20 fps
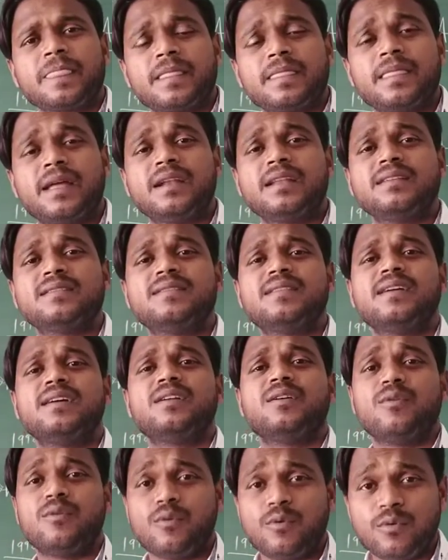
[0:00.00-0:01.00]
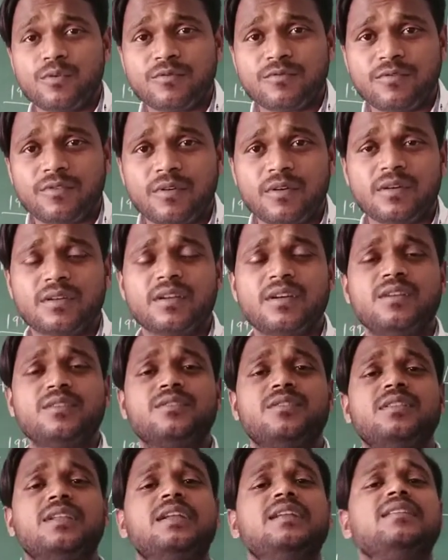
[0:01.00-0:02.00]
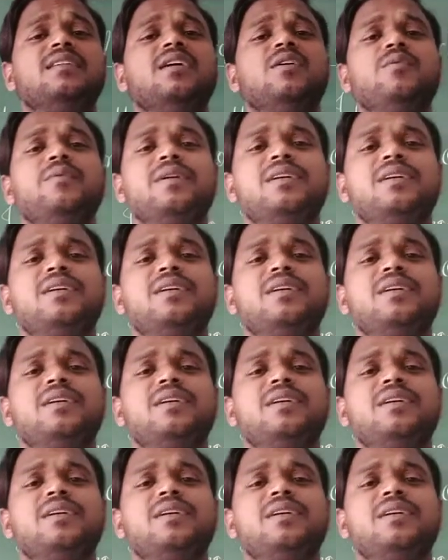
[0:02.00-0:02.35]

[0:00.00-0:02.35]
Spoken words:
that is their own fault. So that is how